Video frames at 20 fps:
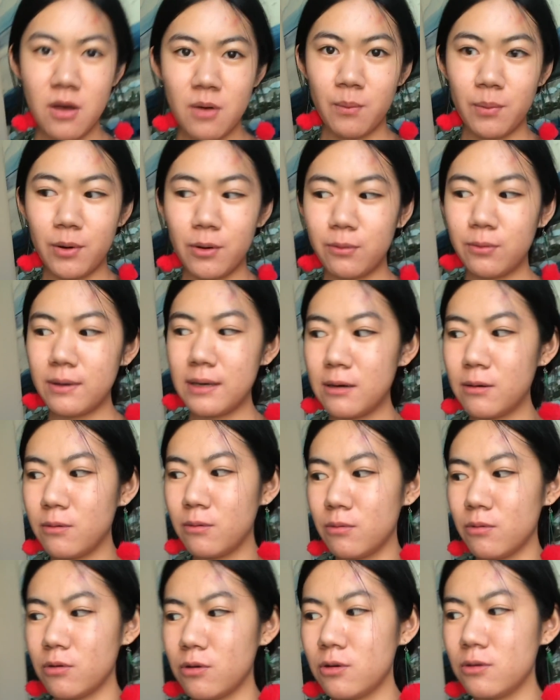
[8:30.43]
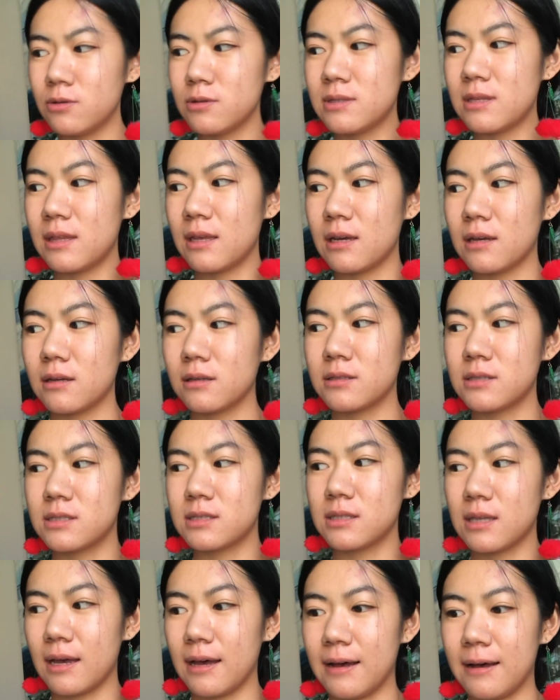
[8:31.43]
but we use
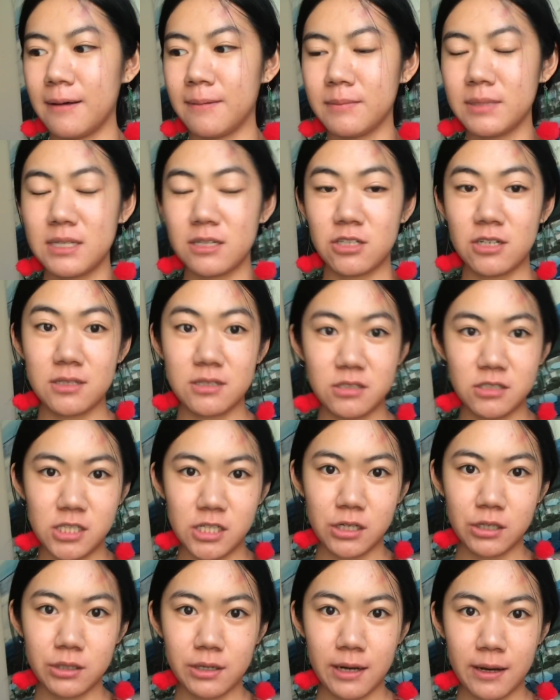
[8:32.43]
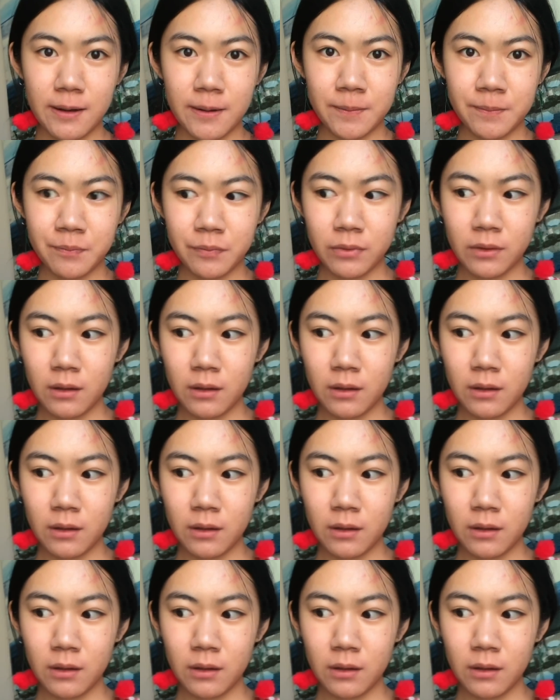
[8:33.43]
things such as Jira,